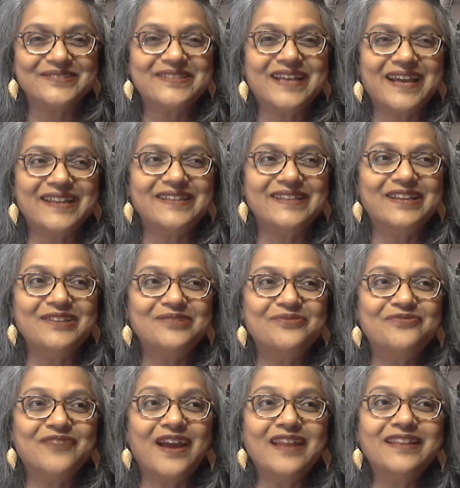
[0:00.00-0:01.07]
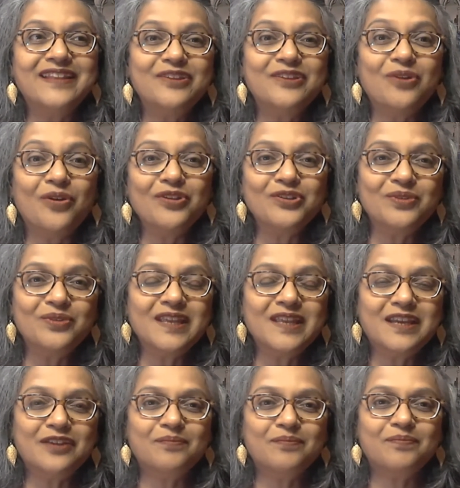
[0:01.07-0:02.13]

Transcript: that and to find your unique